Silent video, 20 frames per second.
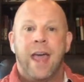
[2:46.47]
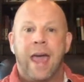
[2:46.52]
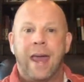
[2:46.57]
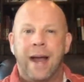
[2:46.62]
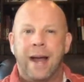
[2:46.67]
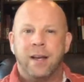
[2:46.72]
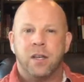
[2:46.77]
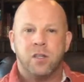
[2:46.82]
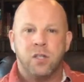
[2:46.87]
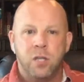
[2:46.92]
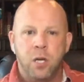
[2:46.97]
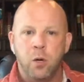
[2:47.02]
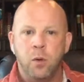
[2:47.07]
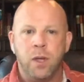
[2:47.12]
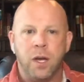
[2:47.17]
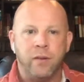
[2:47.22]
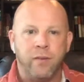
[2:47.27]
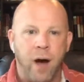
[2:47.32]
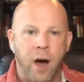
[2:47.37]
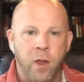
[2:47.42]
And I just knew
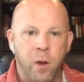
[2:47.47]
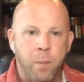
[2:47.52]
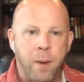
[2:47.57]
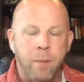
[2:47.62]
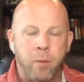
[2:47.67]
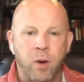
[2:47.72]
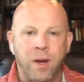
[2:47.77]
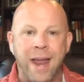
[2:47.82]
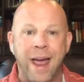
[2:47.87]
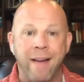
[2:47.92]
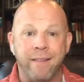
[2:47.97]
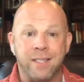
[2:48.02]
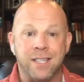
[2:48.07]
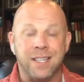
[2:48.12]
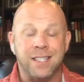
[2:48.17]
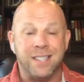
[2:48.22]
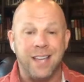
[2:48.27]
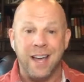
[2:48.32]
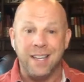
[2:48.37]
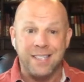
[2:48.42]
that if other people could have
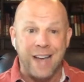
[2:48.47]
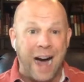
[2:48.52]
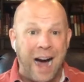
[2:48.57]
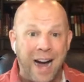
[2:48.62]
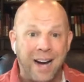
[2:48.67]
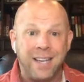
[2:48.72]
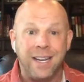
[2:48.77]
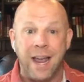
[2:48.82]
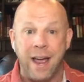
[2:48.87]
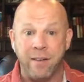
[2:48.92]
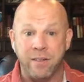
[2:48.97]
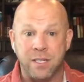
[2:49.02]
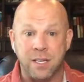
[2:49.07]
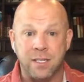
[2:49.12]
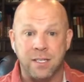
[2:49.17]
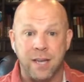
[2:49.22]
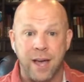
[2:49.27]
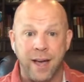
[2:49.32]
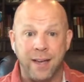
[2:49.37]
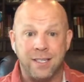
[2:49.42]
success, I could have
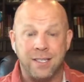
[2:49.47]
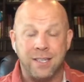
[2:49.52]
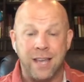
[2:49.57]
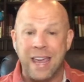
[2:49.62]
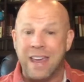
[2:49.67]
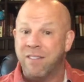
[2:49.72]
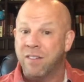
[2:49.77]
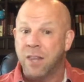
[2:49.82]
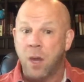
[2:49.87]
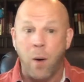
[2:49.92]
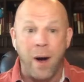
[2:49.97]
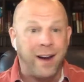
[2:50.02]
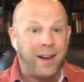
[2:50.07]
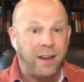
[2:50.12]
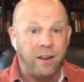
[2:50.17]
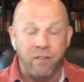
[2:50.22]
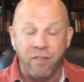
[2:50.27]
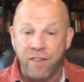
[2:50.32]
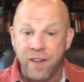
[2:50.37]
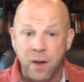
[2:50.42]
success, even though I
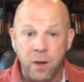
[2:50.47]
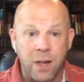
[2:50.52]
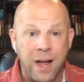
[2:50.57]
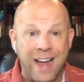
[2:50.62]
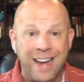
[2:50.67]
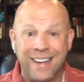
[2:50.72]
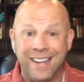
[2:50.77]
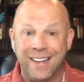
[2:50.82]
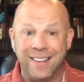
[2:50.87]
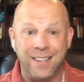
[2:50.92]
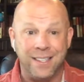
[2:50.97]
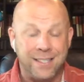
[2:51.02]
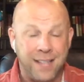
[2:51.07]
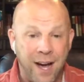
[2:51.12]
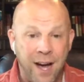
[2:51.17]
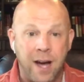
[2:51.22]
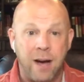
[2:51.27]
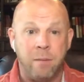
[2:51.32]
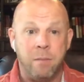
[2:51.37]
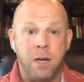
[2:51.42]
didn't feel like it at the
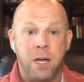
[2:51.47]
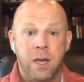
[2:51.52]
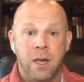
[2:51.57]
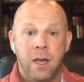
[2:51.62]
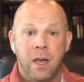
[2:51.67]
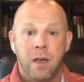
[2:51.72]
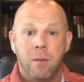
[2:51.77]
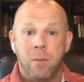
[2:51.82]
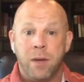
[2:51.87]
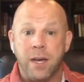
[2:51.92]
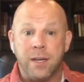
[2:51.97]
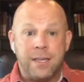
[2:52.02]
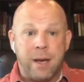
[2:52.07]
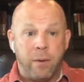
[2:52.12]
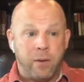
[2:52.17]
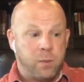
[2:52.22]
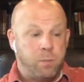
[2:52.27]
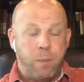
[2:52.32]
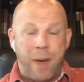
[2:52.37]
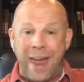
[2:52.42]
time because I
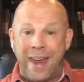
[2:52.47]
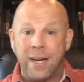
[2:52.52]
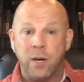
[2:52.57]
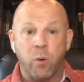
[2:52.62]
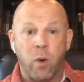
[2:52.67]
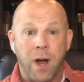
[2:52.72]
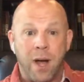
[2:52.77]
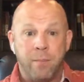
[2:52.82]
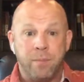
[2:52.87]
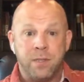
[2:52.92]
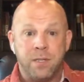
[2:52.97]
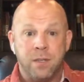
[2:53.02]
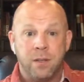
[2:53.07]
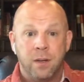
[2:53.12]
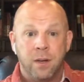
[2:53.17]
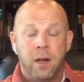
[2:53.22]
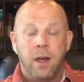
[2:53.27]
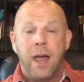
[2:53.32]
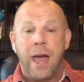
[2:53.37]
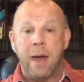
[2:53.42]
was bankrupt,
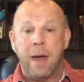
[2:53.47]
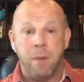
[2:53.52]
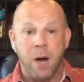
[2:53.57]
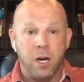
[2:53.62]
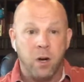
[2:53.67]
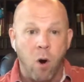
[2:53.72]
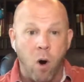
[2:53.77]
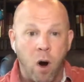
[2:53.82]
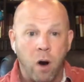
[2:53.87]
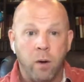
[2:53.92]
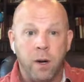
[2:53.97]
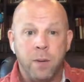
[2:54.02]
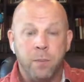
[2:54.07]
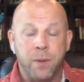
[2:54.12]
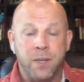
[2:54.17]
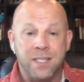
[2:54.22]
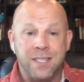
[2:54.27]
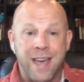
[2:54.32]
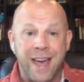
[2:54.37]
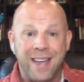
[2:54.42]
had my car
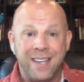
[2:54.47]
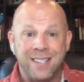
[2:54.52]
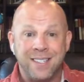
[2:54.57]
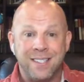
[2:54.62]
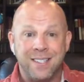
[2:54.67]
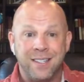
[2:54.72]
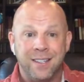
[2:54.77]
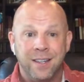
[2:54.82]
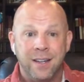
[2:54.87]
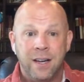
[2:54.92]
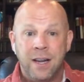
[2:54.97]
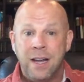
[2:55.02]
repossessed.